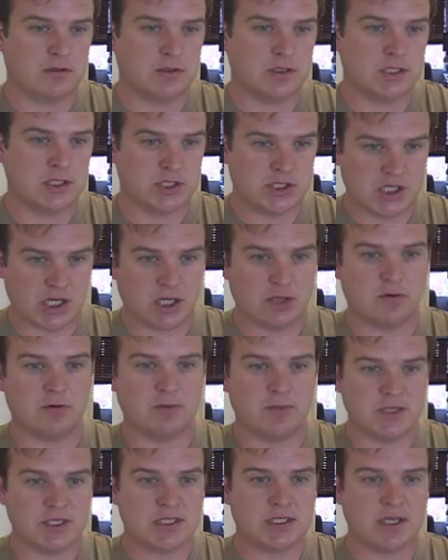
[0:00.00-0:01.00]
this January
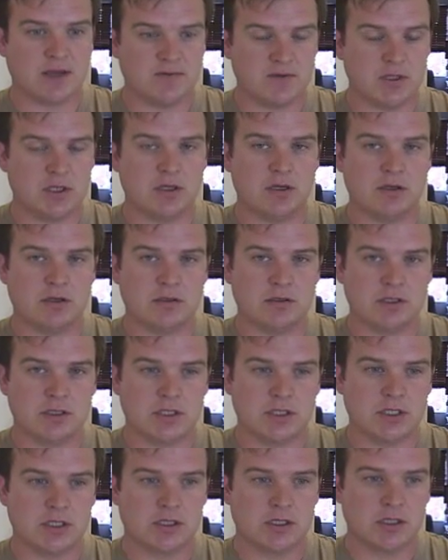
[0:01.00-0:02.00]
will be 7
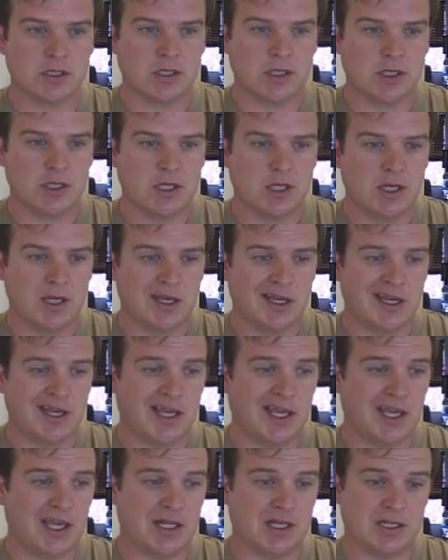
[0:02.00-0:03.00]
years,
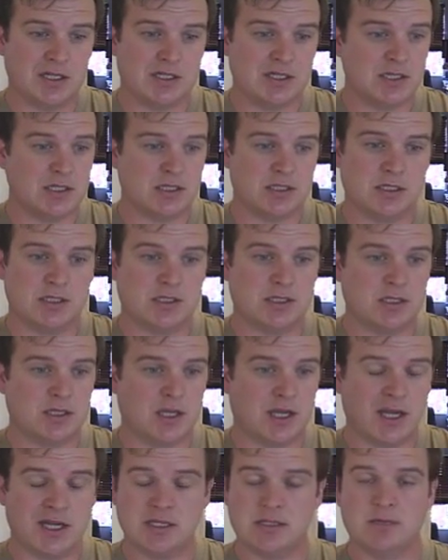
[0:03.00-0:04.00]
and it just
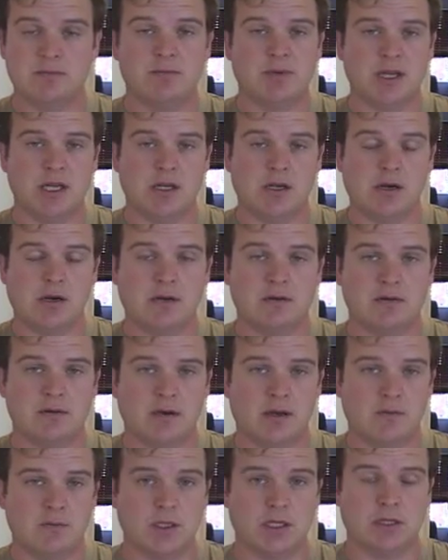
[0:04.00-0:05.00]
hasn't paid off.
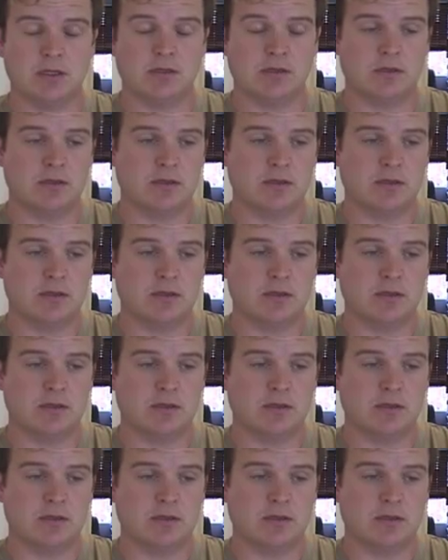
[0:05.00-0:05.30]
I mean,